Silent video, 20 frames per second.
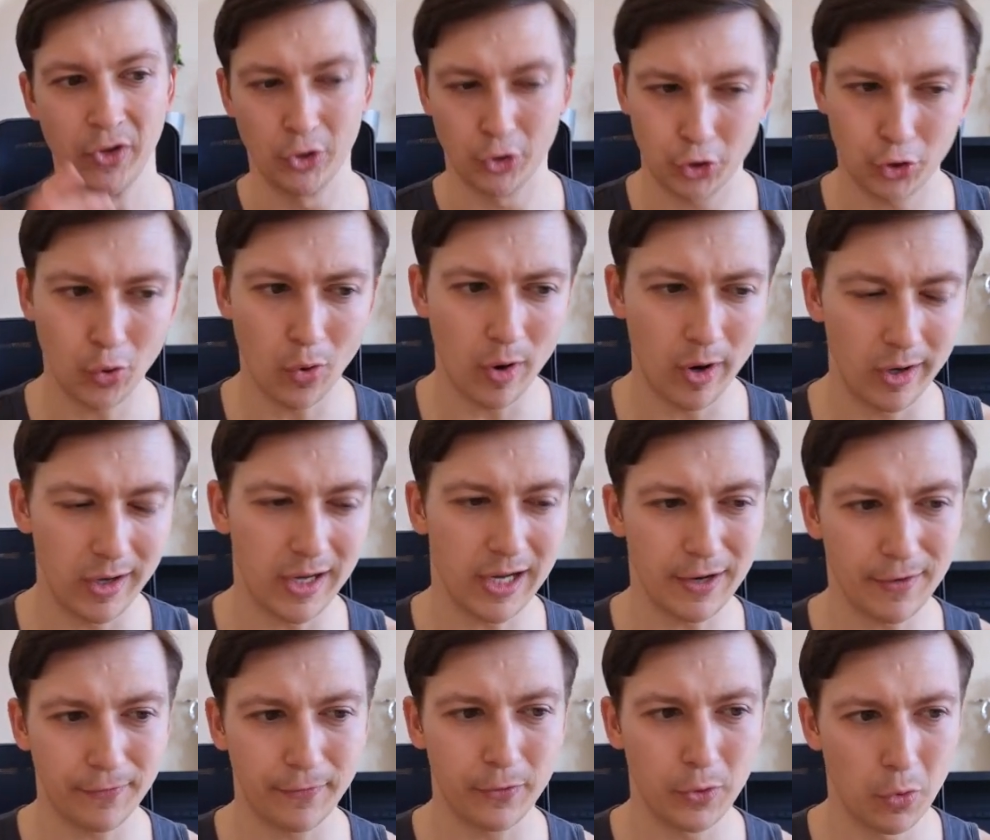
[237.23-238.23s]
Surely
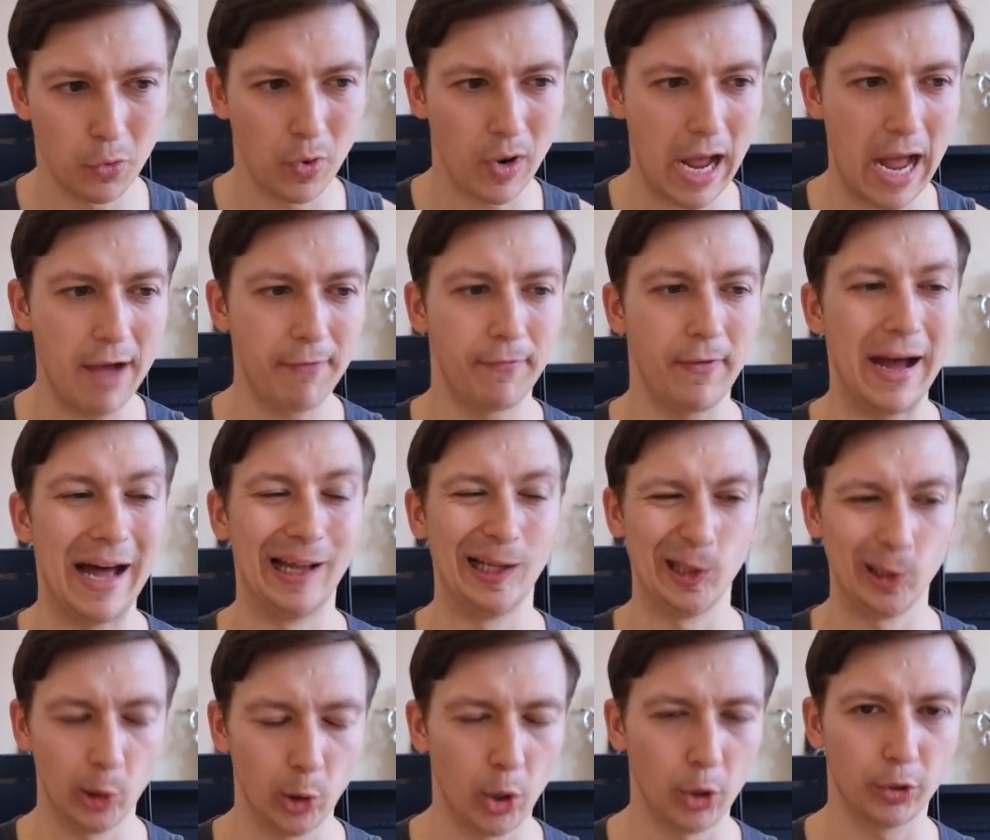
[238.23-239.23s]
if you have a
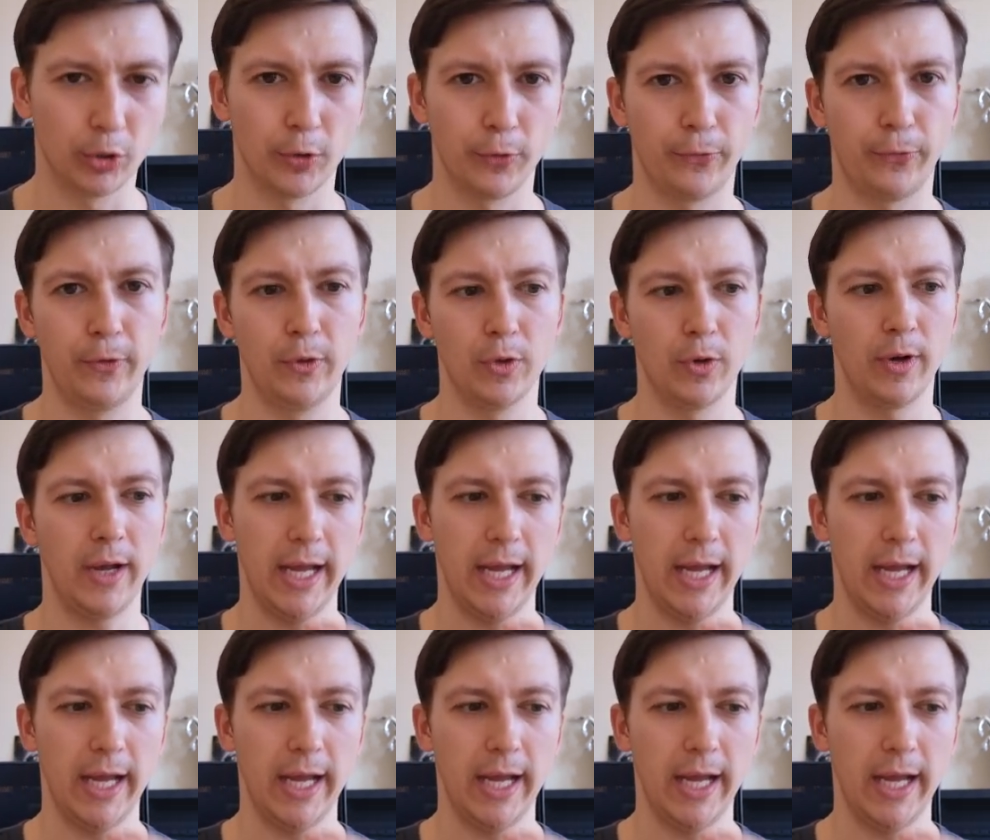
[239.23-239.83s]
lot of, you know,